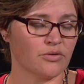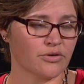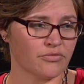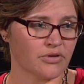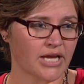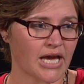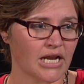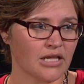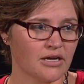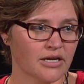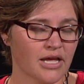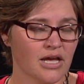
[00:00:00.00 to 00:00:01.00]
through a
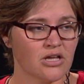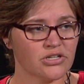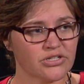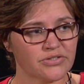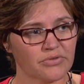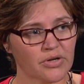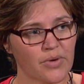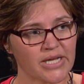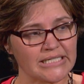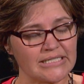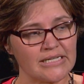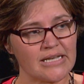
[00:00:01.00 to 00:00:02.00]
catalog, just
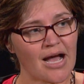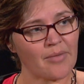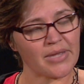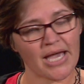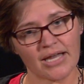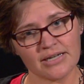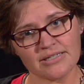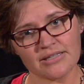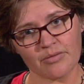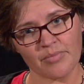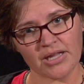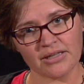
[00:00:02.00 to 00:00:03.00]
request to not be added to
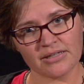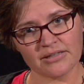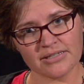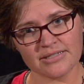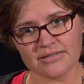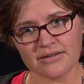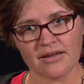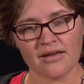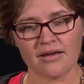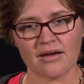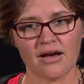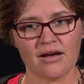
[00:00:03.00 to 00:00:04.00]
their mailing list.
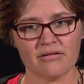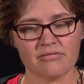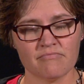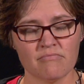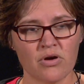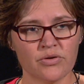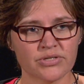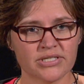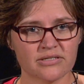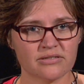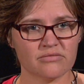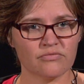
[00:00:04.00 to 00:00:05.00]

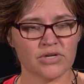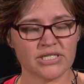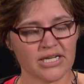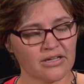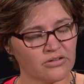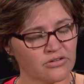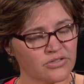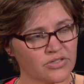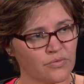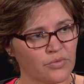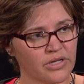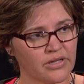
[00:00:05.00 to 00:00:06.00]
Most retailers
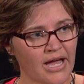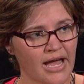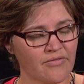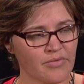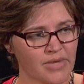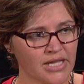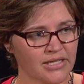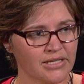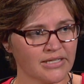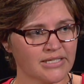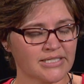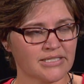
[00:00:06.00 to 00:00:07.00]
will have a mailing
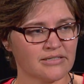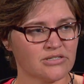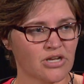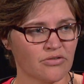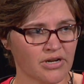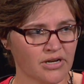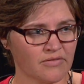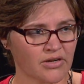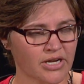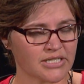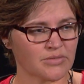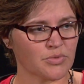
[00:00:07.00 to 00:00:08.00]
list generated of their
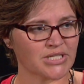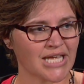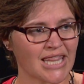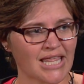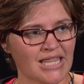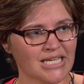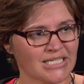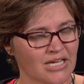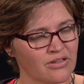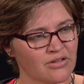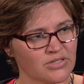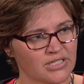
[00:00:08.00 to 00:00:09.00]
customers, and then they
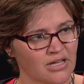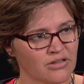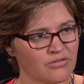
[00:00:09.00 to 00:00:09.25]
sell those to other